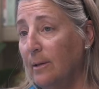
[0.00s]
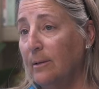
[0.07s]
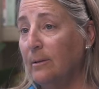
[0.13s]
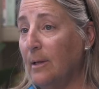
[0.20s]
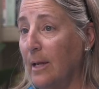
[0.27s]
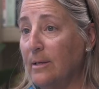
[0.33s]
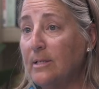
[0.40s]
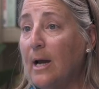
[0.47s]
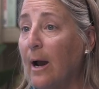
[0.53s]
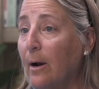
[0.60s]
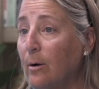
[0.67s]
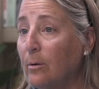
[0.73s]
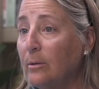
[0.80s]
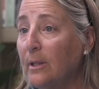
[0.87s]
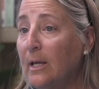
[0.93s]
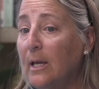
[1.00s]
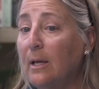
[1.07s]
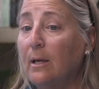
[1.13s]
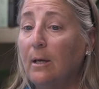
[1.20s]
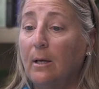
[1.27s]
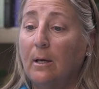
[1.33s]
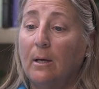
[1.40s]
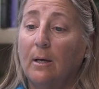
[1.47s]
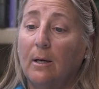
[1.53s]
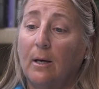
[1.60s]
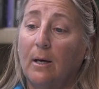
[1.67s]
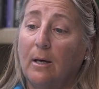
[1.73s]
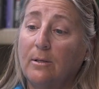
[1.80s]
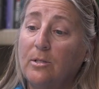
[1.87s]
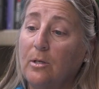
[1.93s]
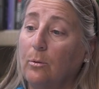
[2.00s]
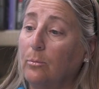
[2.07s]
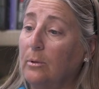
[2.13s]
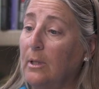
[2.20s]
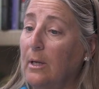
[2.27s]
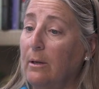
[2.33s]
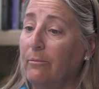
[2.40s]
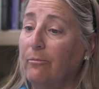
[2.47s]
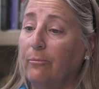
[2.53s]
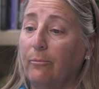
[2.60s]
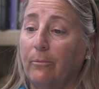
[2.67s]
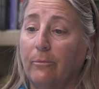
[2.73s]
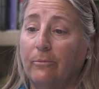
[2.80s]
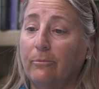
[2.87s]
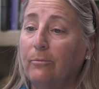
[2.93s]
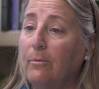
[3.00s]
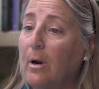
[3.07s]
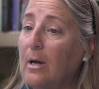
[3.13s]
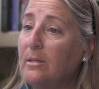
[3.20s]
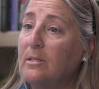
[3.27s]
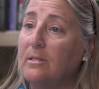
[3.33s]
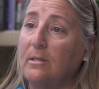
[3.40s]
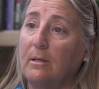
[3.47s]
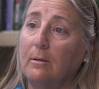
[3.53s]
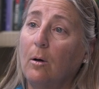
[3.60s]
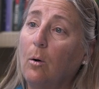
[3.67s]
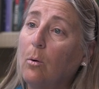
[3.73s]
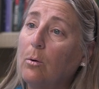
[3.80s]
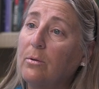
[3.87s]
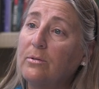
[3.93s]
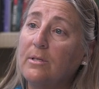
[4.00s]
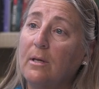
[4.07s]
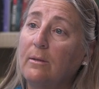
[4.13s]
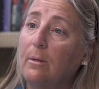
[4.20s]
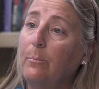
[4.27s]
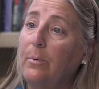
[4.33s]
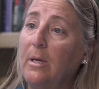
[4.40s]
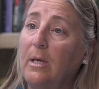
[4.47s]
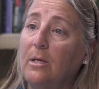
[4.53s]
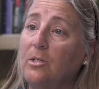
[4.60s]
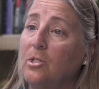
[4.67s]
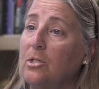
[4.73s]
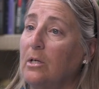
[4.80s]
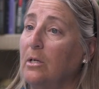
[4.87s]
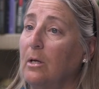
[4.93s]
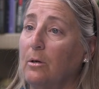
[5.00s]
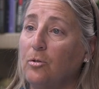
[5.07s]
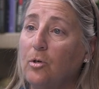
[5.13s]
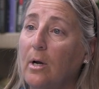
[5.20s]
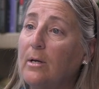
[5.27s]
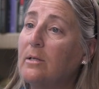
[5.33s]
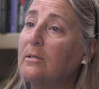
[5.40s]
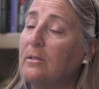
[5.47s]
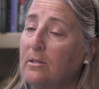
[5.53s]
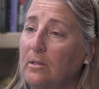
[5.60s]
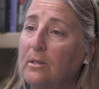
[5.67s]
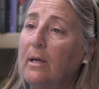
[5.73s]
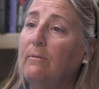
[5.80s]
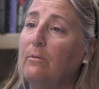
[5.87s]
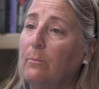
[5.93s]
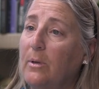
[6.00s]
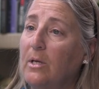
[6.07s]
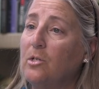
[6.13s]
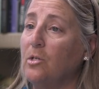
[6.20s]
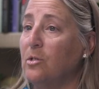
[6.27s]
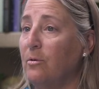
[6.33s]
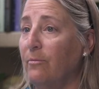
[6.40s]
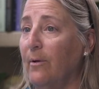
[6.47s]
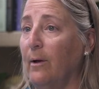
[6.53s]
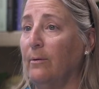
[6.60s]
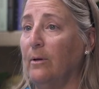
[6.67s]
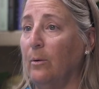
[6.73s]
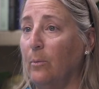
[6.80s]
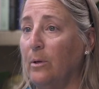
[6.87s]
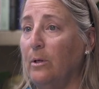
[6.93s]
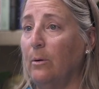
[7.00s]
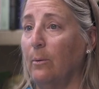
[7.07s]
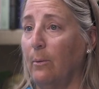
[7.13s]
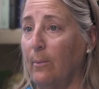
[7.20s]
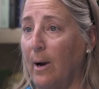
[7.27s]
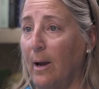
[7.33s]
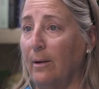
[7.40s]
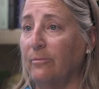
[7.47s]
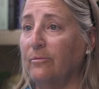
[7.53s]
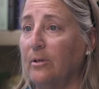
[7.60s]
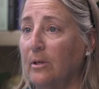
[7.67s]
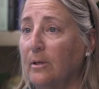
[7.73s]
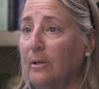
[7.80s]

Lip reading: entirely. Don't leave ruts and holes on the beach. Try to leave the beach as you found it when you arrived.